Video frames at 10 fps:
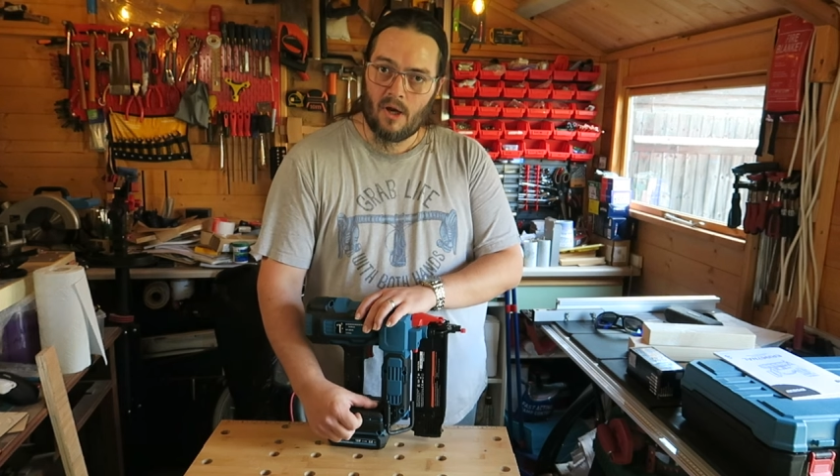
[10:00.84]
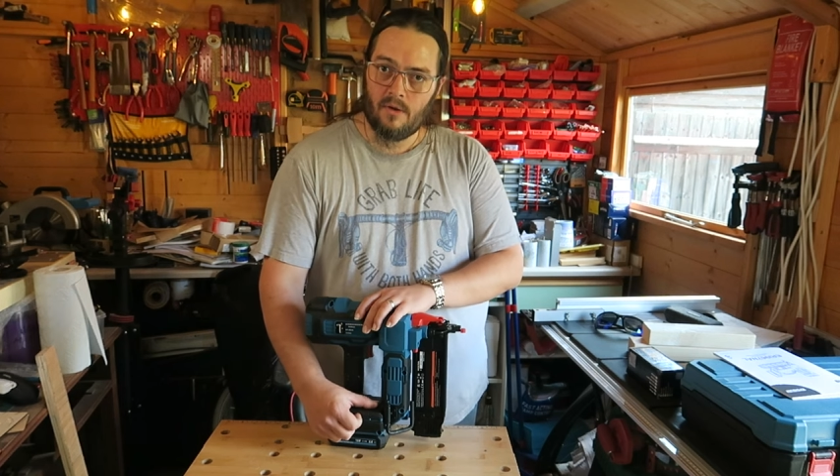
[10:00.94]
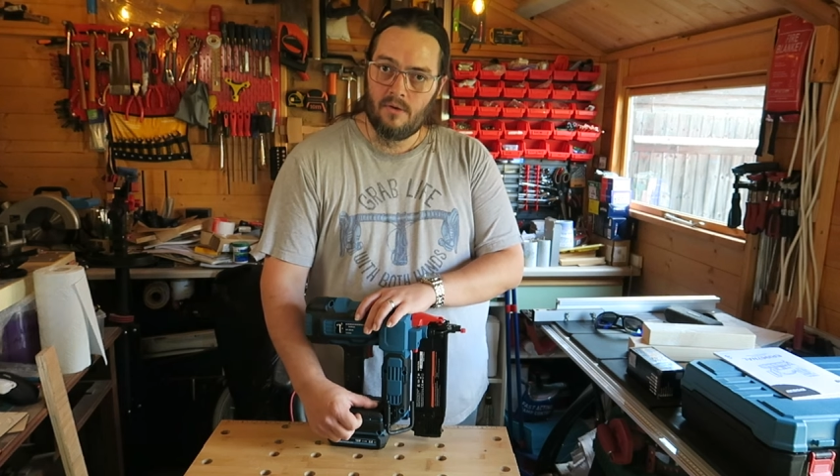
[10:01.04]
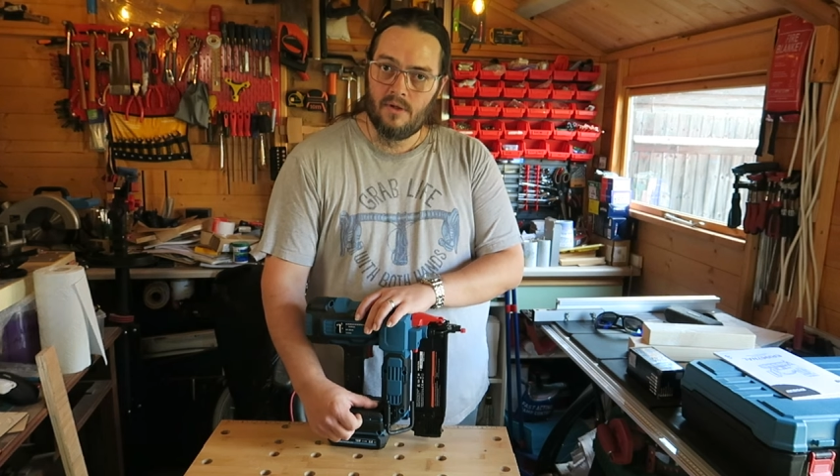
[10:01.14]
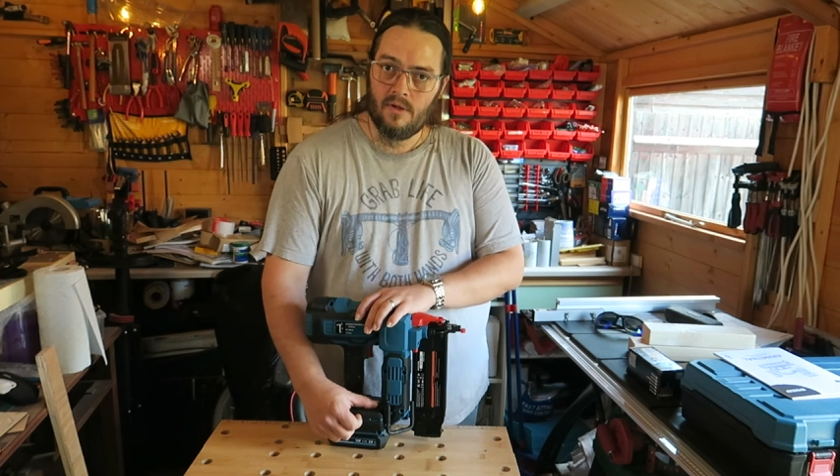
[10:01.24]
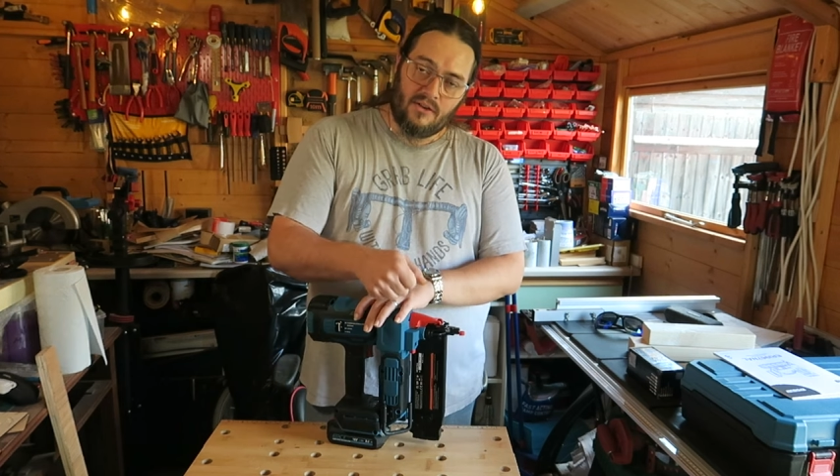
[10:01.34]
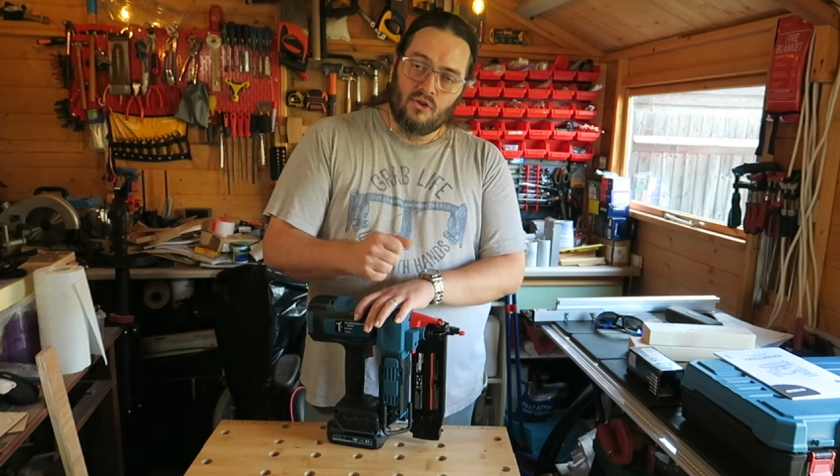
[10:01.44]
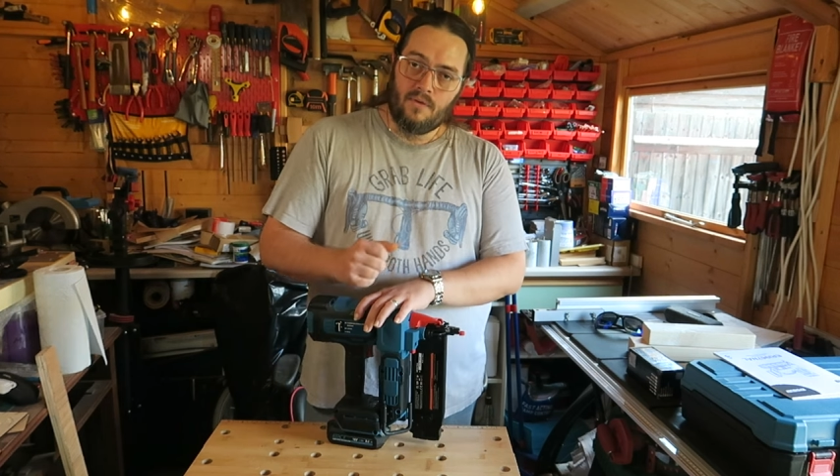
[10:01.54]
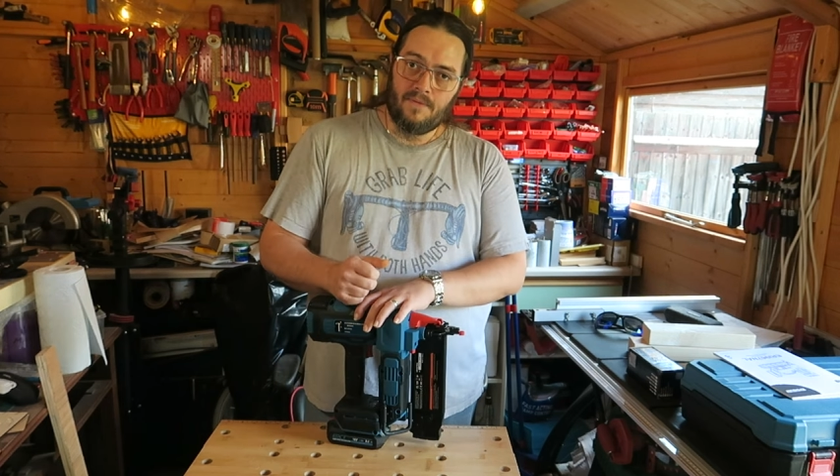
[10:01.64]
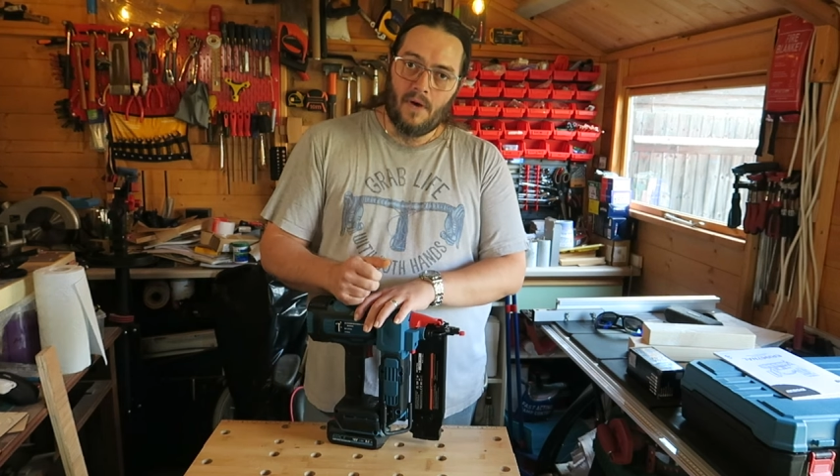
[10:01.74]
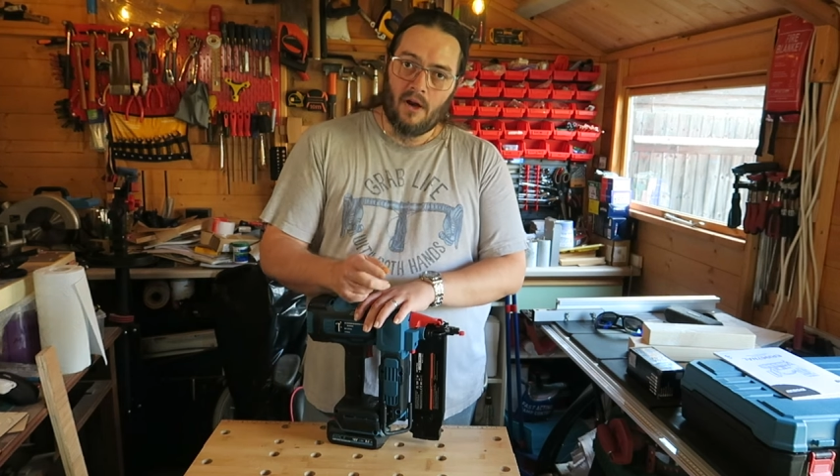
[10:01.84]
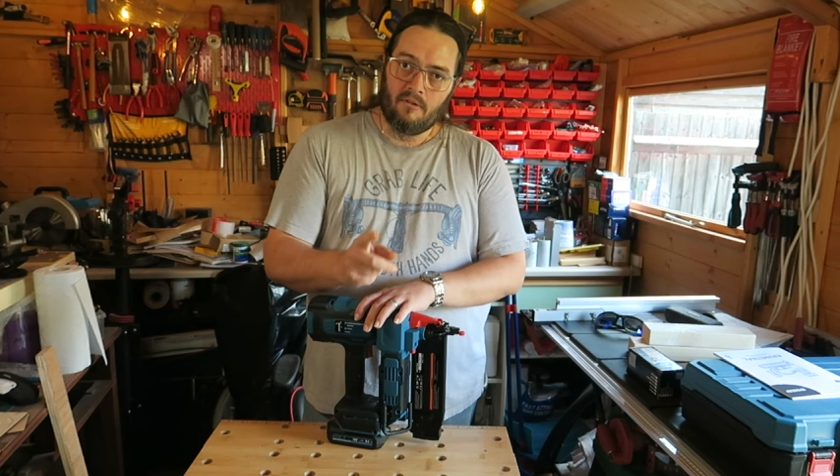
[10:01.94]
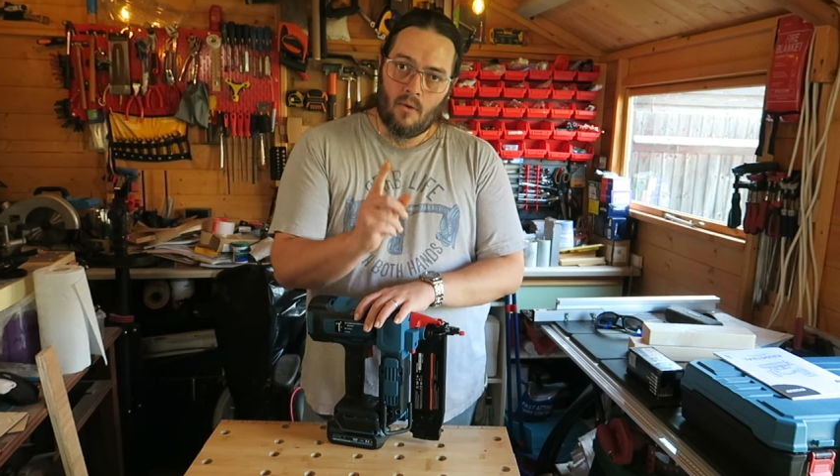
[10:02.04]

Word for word: mode and you fire